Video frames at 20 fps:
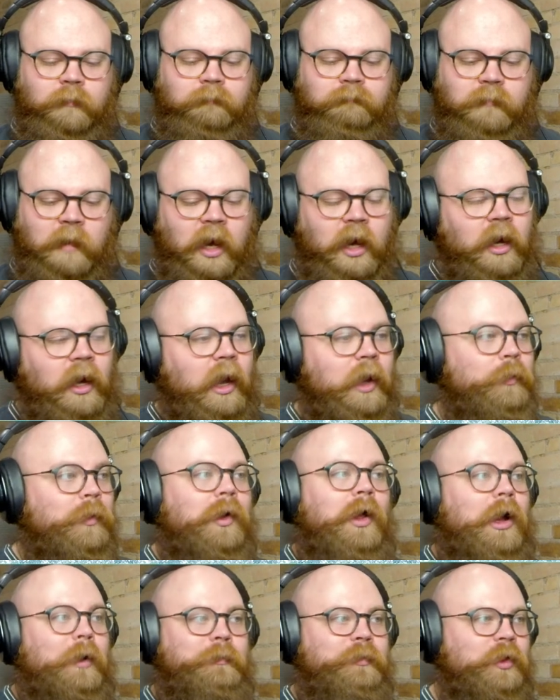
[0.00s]
uh, I will
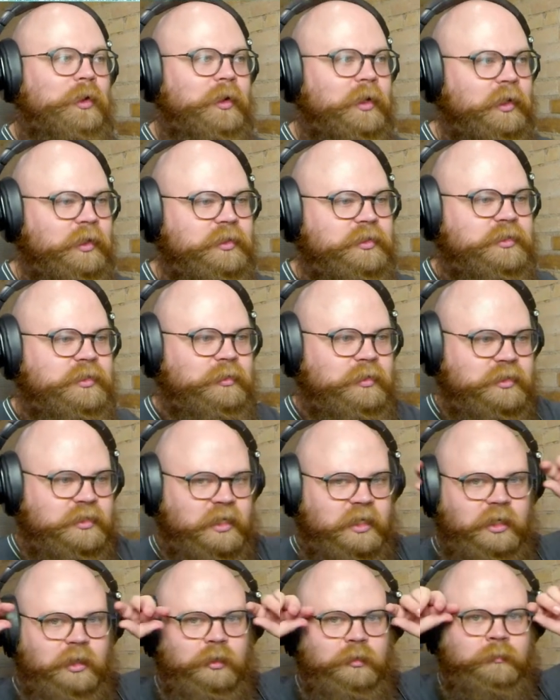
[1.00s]
upload it as soon as
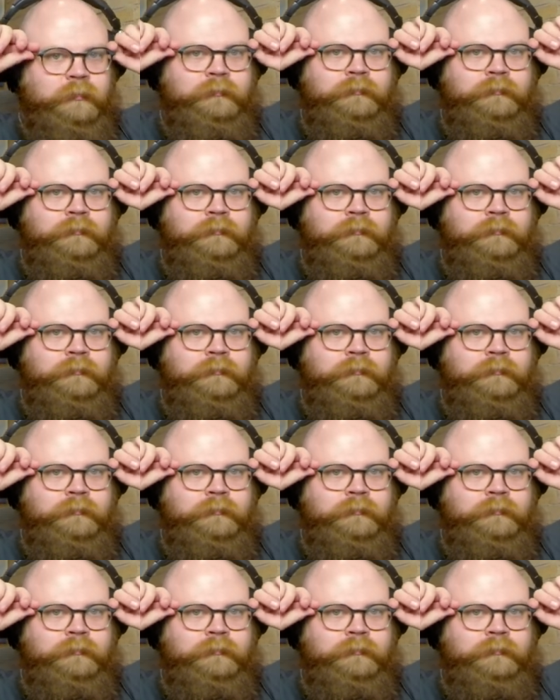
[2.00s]
I do.